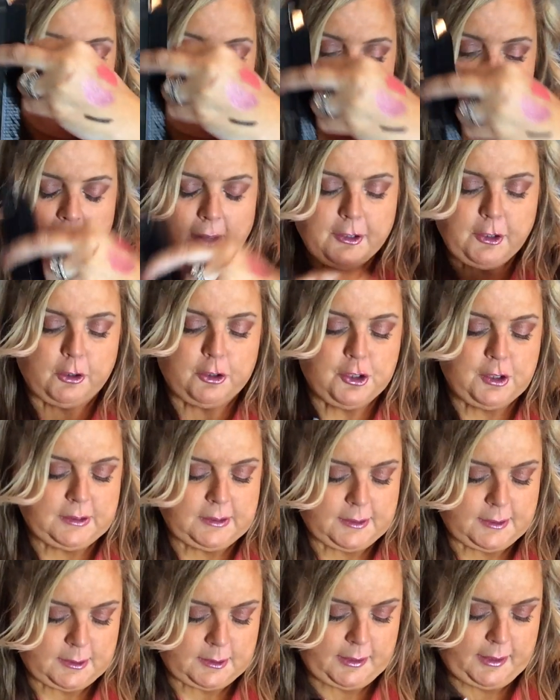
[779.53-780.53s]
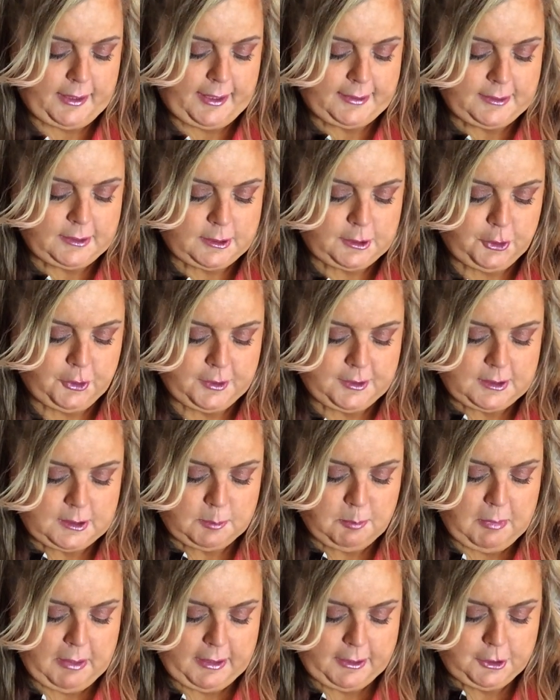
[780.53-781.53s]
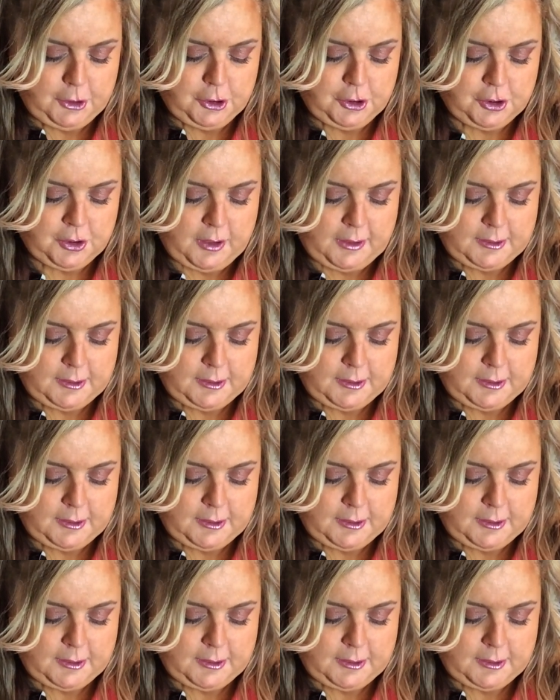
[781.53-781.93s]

and then you just, they, you can smudge